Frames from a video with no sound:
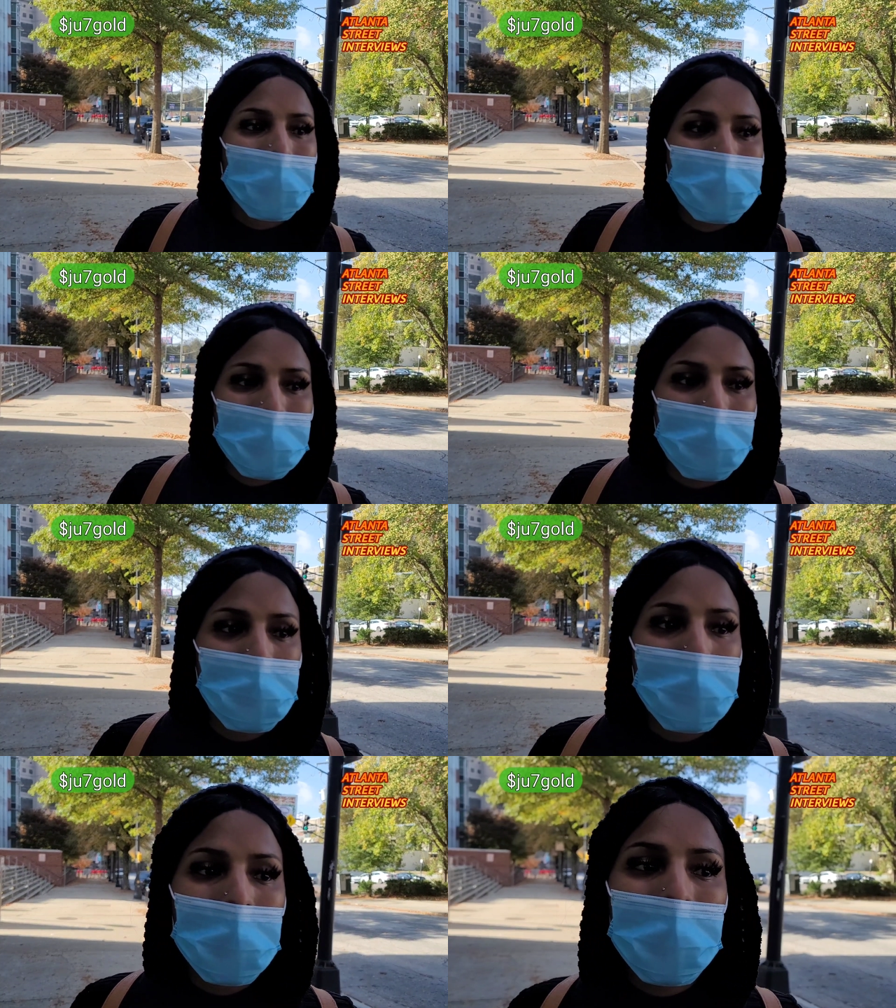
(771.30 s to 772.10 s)
Yes, I
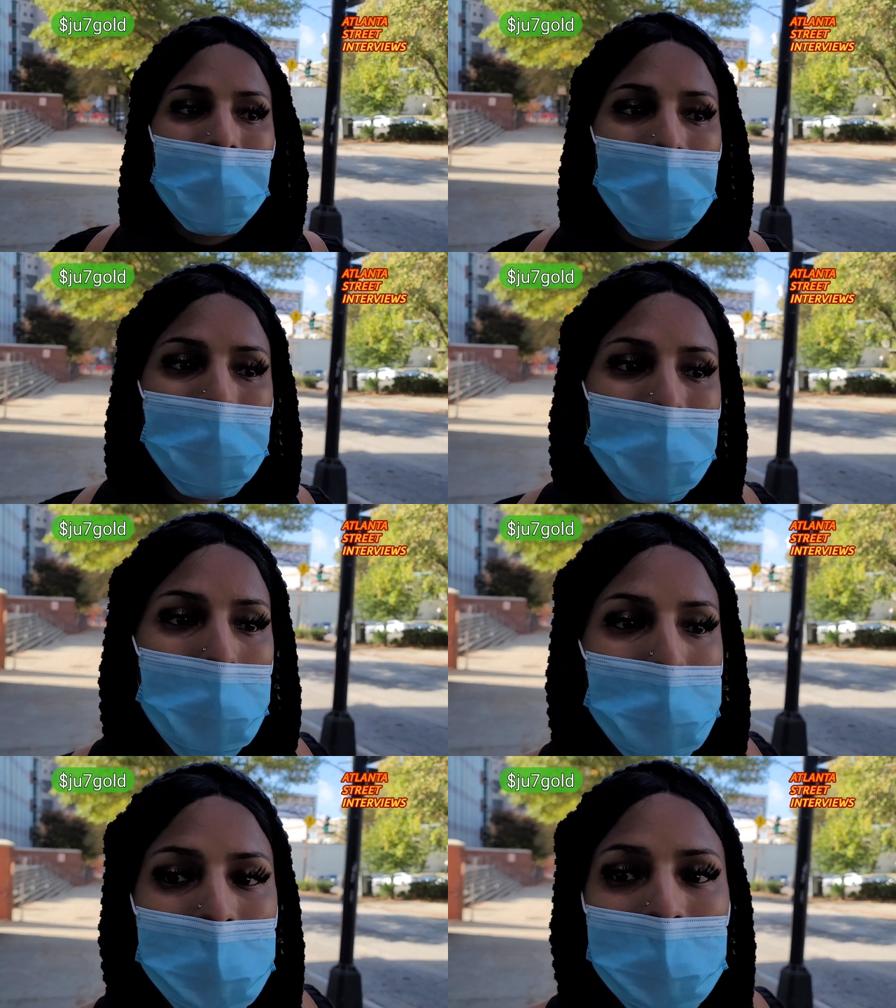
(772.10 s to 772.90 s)
do. My cash
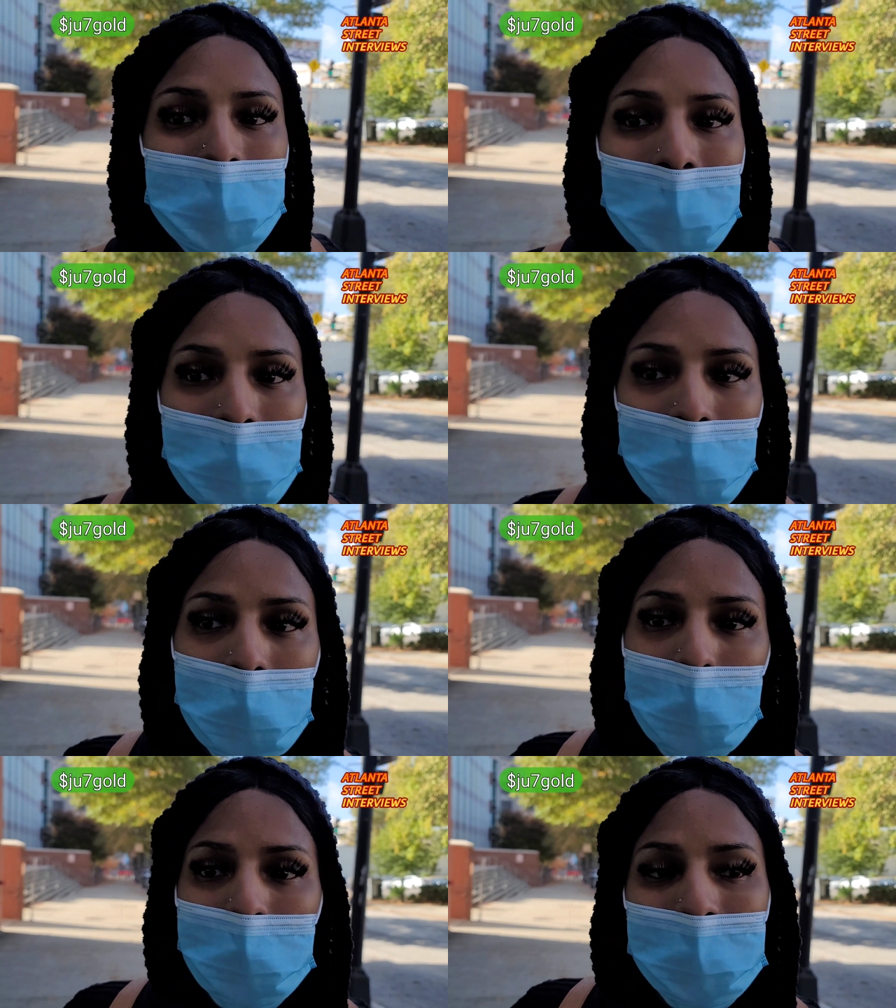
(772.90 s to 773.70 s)
app is
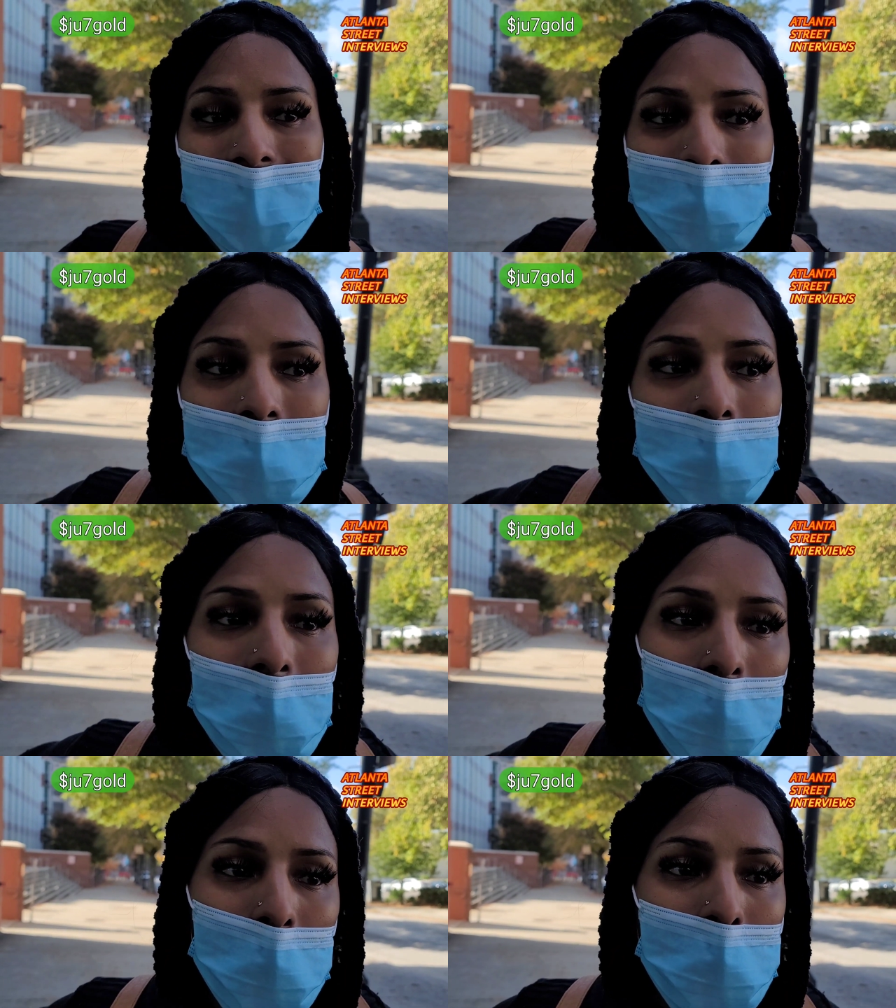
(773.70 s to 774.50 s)

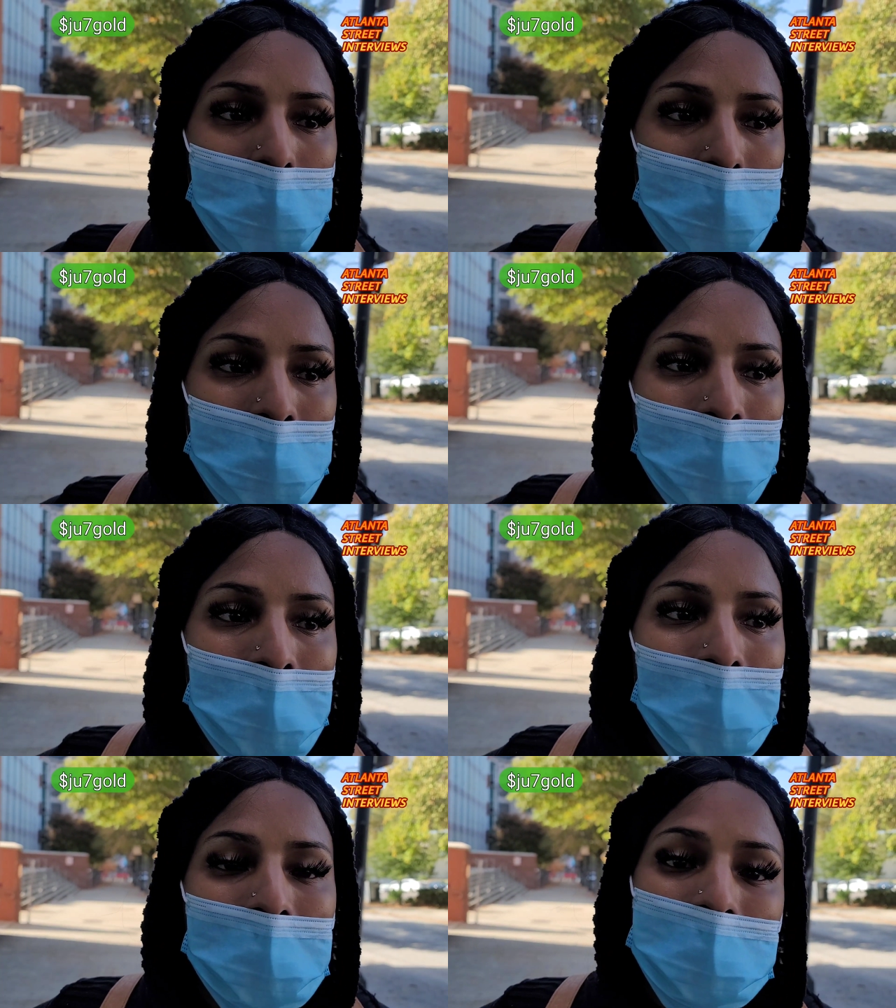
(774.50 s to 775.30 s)
JU7Gold.
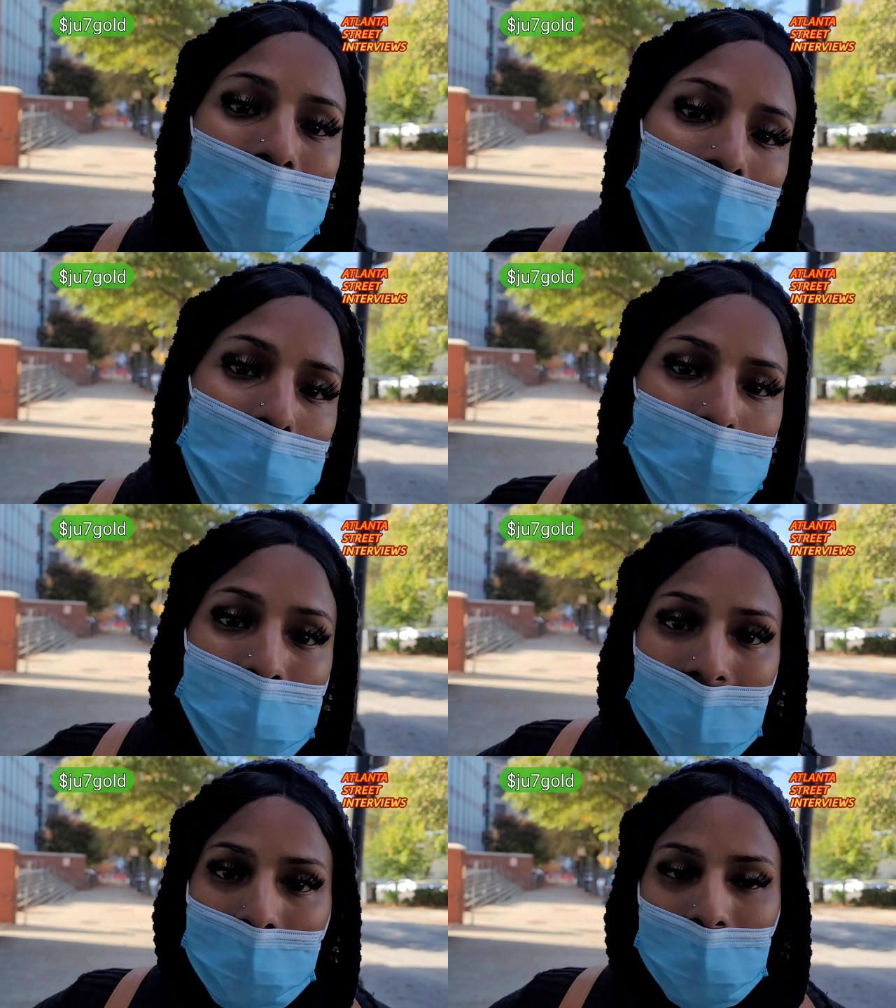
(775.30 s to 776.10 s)

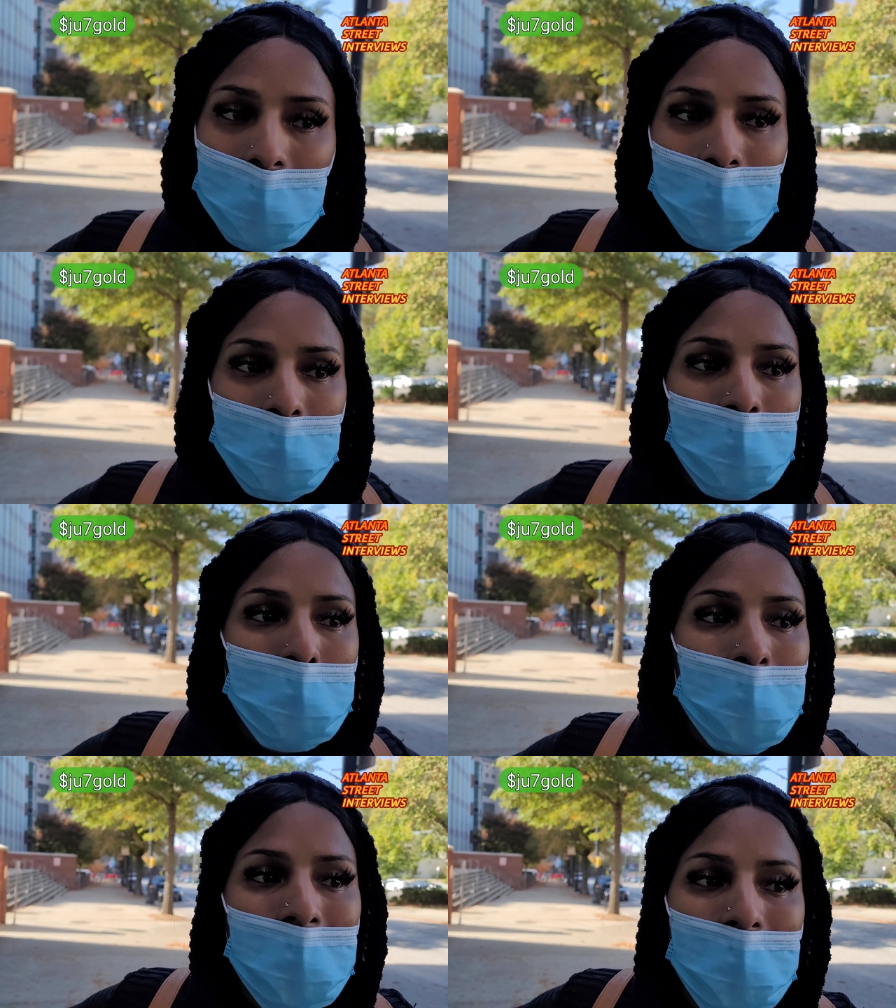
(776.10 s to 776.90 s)
JU7Gold.
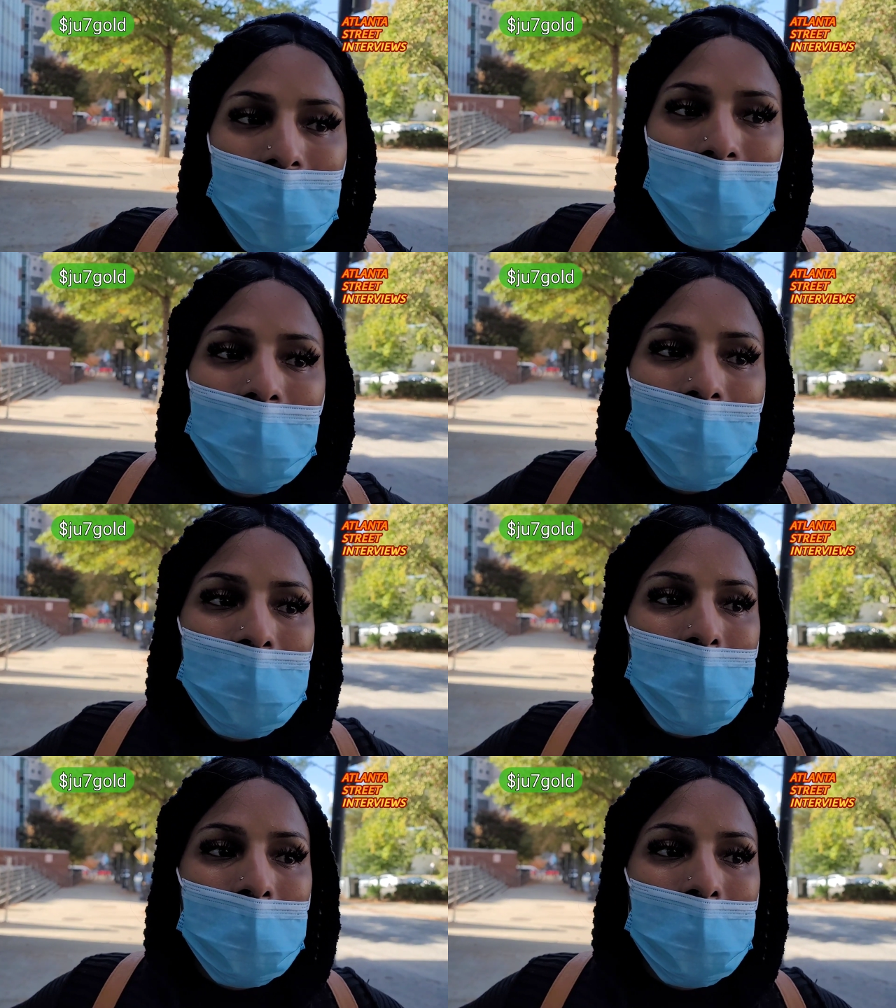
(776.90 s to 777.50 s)
I,